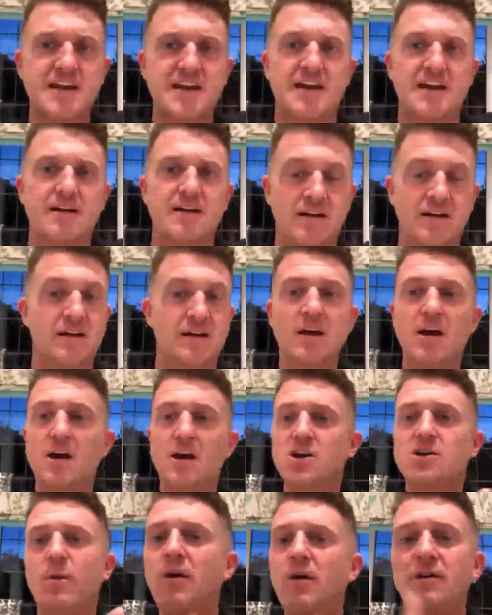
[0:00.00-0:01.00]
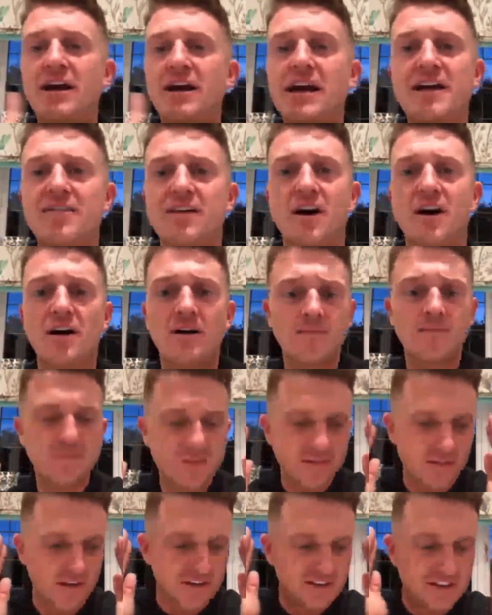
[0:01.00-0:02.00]
That's it. You won't hear
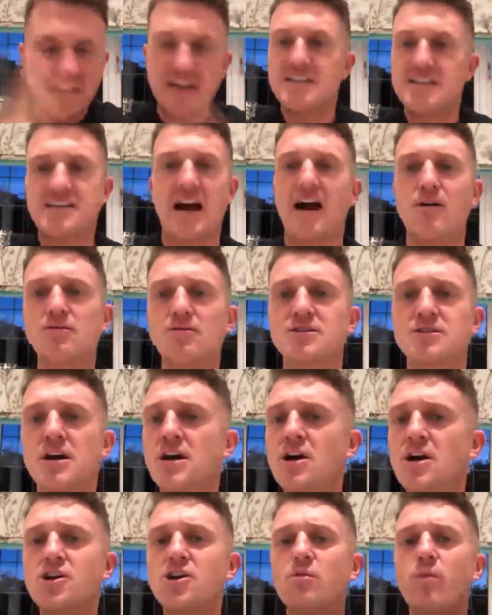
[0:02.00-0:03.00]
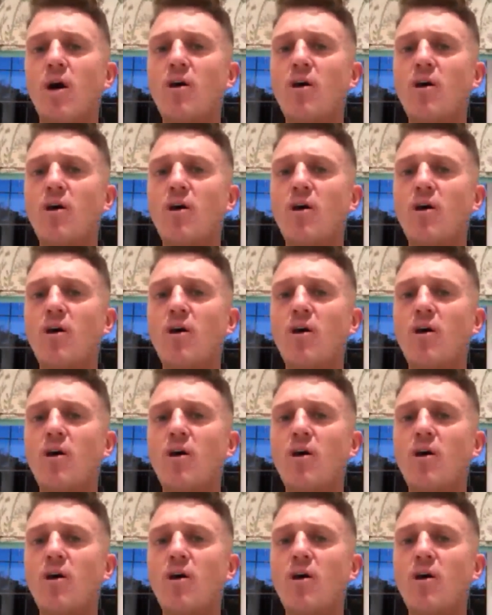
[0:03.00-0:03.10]
the details.